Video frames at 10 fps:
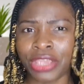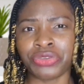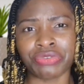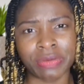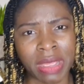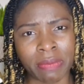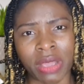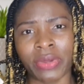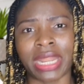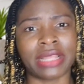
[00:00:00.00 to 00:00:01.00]
You
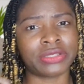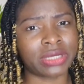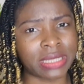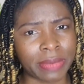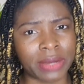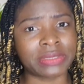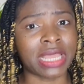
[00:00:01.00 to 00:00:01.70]
remember when I talked about